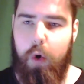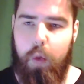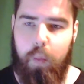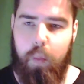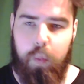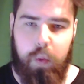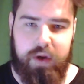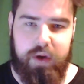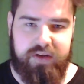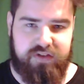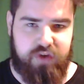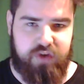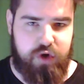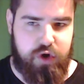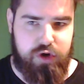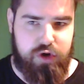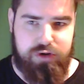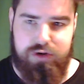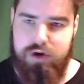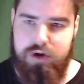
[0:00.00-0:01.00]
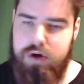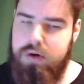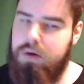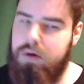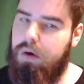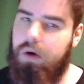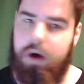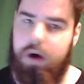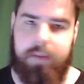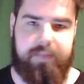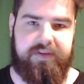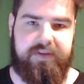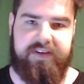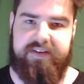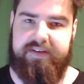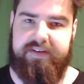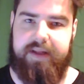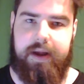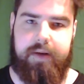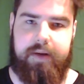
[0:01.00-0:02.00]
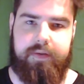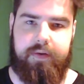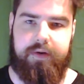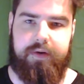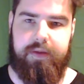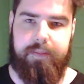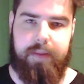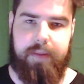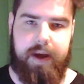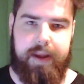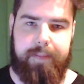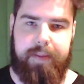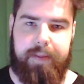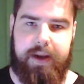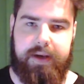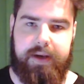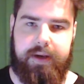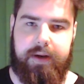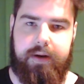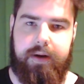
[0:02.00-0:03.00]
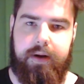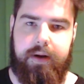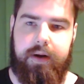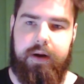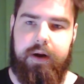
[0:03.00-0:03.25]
was not up to standard, in my opinion.